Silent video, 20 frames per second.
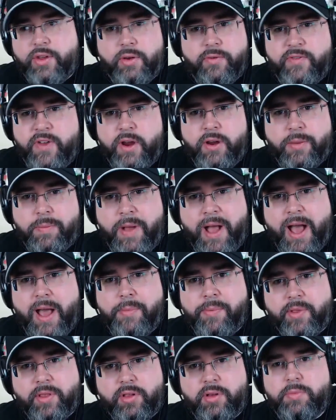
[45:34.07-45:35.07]
very
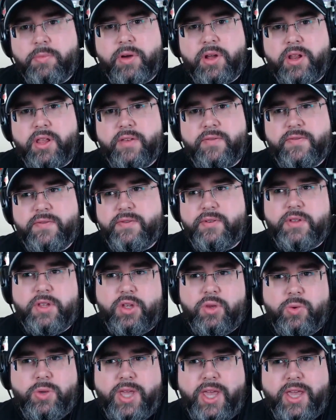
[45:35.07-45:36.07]
popular, but if
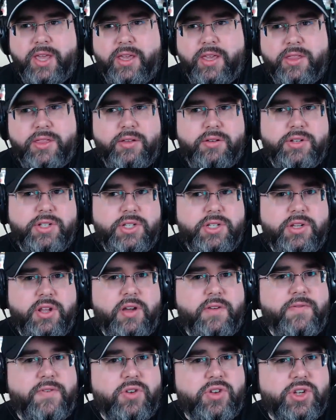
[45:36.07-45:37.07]
you can't get their
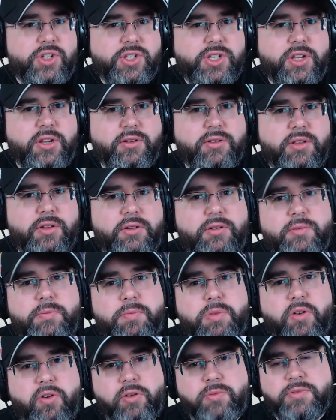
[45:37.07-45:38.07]
stuff, you just hear little
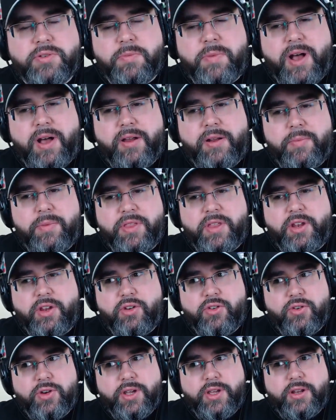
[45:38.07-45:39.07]
blurbs about it, but then you
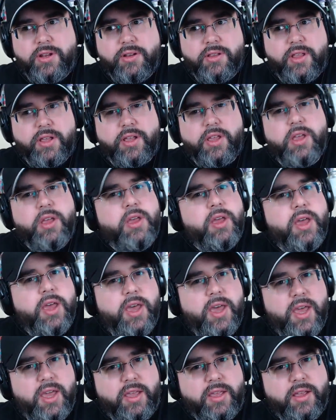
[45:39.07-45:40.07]
drink right. it and you're like,
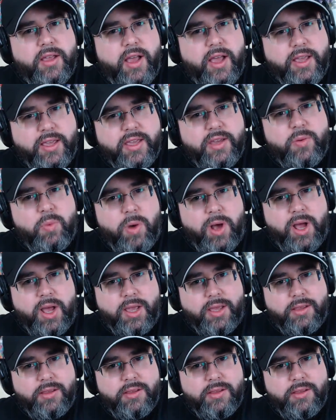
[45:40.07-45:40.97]
"Hey, I get why